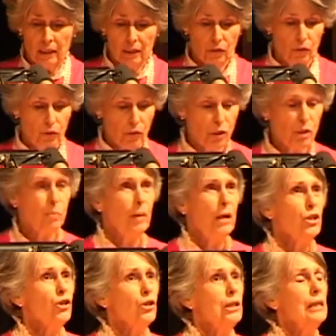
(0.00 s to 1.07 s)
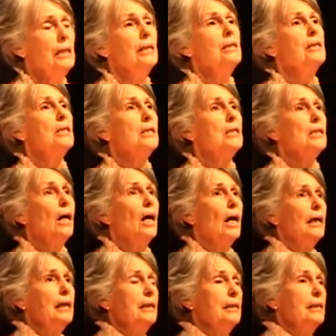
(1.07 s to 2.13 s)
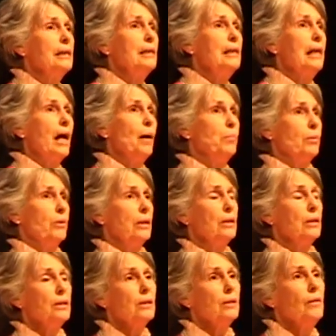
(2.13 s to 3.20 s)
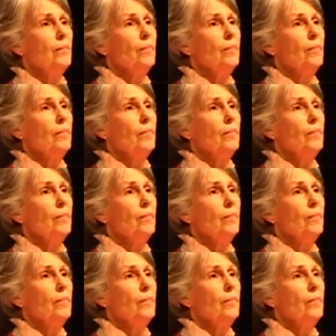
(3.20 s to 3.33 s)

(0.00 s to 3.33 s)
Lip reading: to a specially designed labyrinth.